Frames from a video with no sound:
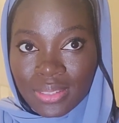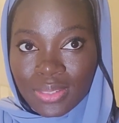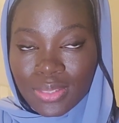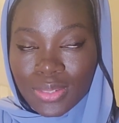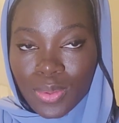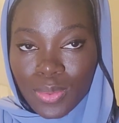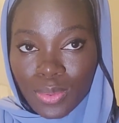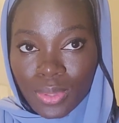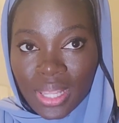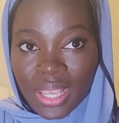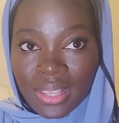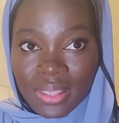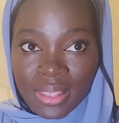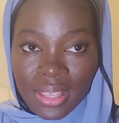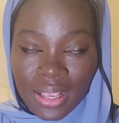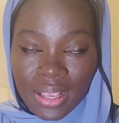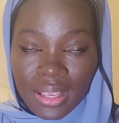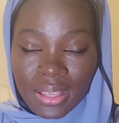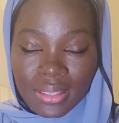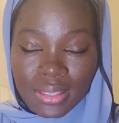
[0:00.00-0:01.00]
So like
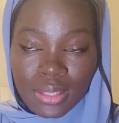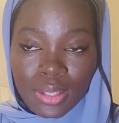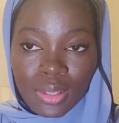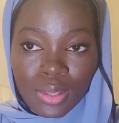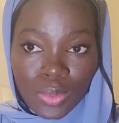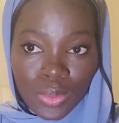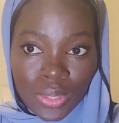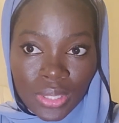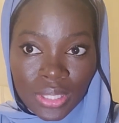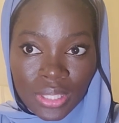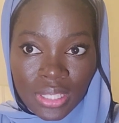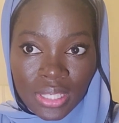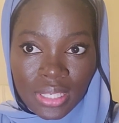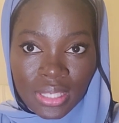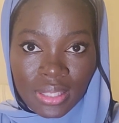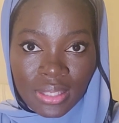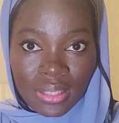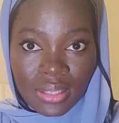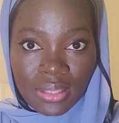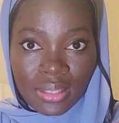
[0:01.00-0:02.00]
the
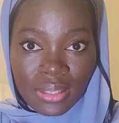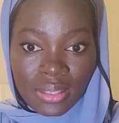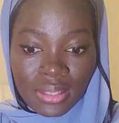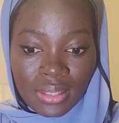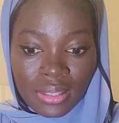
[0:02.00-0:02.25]
closest